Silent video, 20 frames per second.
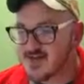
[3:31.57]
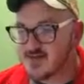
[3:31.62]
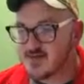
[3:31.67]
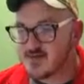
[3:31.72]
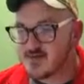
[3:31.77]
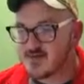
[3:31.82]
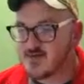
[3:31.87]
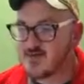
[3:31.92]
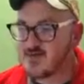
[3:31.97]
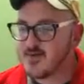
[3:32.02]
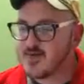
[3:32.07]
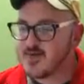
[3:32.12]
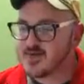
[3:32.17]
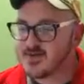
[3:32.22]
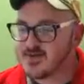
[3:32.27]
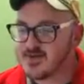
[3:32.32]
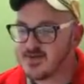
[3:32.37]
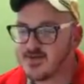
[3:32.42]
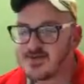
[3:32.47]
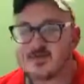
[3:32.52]

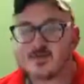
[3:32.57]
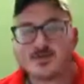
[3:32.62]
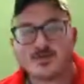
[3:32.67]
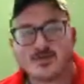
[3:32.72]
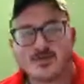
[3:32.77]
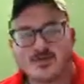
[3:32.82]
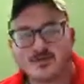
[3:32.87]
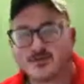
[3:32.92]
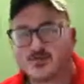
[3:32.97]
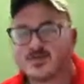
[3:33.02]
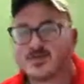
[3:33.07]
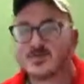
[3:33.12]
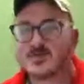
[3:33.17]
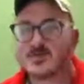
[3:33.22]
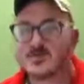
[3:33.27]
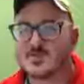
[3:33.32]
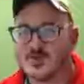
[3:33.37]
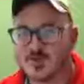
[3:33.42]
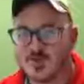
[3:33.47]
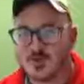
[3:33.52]
Rebecca, please
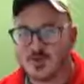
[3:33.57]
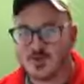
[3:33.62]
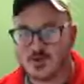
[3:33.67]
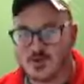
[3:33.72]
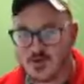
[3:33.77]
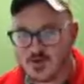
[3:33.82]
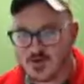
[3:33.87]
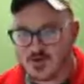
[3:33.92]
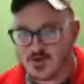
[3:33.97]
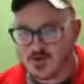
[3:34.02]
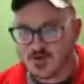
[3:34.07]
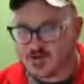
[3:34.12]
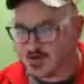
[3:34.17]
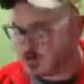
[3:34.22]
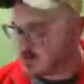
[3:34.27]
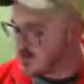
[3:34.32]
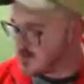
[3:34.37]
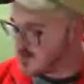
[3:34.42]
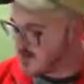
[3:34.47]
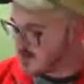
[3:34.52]
don't tie your children to
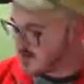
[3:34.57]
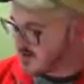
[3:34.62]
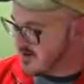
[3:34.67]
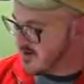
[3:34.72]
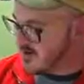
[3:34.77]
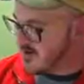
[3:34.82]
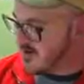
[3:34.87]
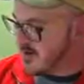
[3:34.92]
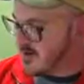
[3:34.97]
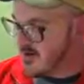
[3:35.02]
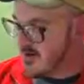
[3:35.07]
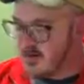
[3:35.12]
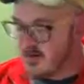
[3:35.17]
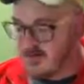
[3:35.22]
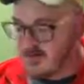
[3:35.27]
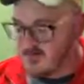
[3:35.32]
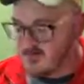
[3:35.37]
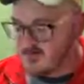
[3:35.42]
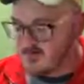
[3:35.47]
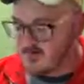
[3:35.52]
chairs.
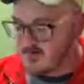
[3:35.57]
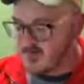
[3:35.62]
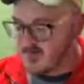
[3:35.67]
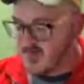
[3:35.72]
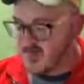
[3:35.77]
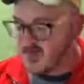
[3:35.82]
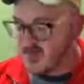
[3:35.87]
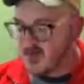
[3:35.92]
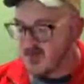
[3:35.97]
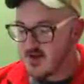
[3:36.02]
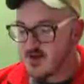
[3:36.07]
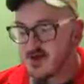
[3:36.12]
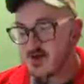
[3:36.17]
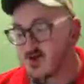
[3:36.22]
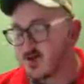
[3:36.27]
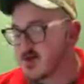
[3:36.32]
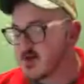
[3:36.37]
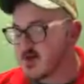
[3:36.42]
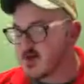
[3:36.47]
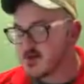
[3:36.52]
No,
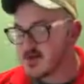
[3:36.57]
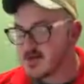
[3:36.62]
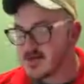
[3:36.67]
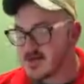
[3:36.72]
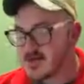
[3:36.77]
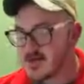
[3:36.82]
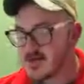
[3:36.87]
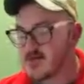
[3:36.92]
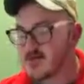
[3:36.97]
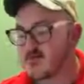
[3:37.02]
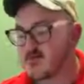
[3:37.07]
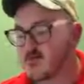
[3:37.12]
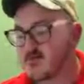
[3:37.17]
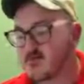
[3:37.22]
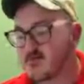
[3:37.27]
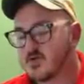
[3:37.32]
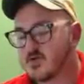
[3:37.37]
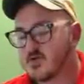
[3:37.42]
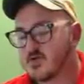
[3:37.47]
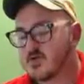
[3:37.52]
you can use these knots for all
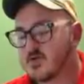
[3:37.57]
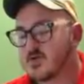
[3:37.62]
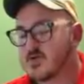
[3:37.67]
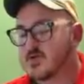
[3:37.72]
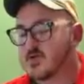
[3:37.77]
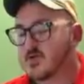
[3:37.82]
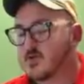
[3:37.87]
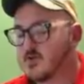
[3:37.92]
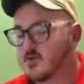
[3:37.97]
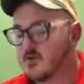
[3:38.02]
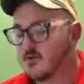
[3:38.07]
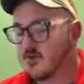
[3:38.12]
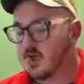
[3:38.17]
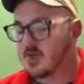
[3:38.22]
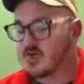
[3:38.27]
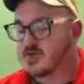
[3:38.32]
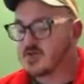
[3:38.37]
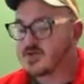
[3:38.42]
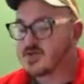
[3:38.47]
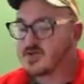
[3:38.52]
sorts of things. So a
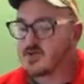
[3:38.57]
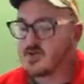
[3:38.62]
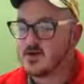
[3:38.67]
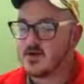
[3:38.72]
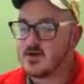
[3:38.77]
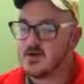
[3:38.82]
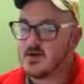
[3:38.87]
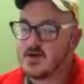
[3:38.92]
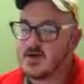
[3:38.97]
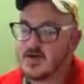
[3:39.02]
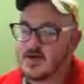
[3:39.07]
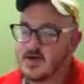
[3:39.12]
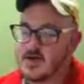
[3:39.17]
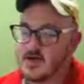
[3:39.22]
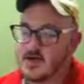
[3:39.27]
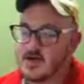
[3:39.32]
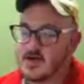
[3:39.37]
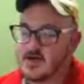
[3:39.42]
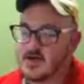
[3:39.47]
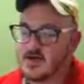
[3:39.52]
basic starter knot that
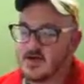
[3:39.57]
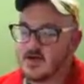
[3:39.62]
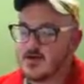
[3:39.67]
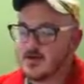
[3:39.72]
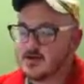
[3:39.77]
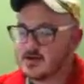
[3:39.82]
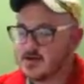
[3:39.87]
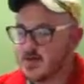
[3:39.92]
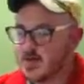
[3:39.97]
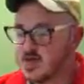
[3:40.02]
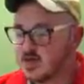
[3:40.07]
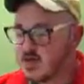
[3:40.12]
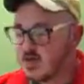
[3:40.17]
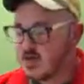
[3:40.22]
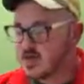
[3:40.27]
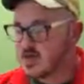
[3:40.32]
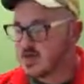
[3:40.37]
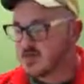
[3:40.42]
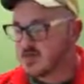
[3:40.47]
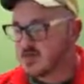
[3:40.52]
you can use
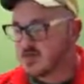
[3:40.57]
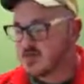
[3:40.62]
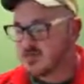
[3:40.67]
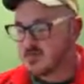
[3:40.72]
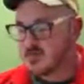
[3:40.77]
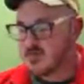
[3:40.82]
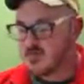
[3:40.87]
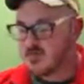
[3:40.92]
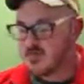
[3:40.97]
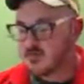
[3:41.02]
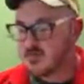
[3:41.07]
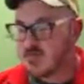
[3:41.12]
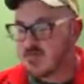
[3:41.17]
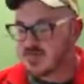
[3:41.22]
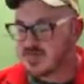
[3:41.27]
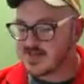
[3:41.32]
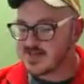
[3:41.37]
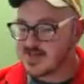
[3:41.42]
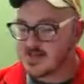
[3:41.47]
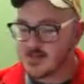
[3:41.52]
is some
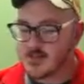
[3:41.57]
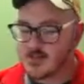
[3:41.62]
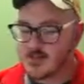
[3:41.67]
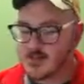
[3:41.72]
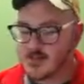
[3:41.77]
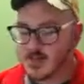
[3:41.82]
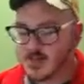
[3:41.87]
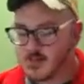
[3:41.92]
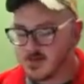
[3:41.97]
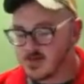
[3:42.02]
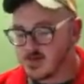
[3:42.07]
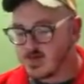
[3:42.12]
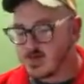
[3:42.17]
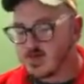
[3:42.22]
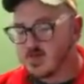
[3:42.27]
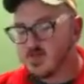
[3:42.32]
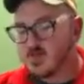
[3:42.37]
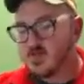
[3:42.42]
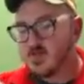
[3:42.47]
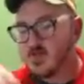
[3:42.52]
basic
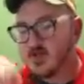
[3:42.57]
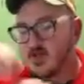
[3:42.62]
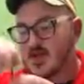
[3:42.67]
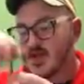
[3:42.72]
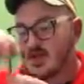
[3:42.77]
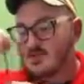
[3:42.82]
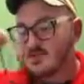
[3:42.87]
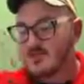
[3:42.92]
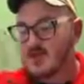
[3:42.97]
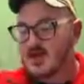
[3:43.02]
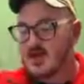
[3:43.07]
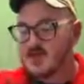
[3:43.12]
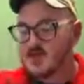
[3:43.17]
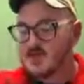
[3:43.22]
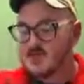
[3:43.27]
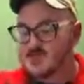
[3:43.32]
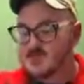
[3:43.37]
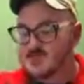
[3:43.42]
terminologies. You want to get a bite.